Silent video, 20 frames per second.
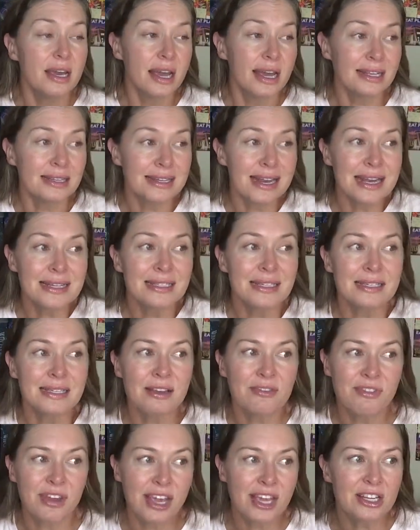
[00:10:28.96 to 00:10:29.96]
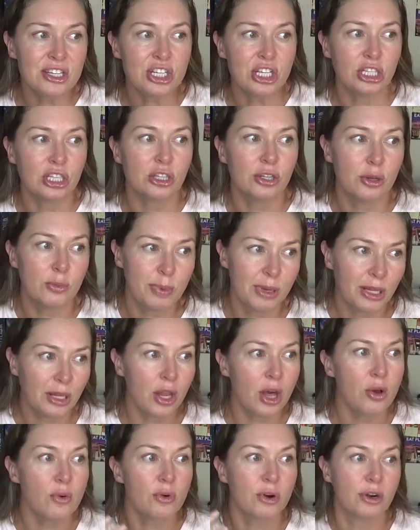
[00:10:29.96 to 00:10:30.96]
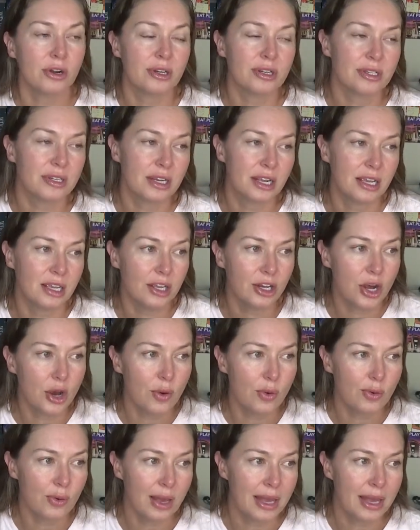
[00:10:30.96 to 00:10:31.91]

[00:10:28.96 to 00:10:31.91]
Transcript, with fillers: it's nice to see Vanjie a little bit lower, and, you know.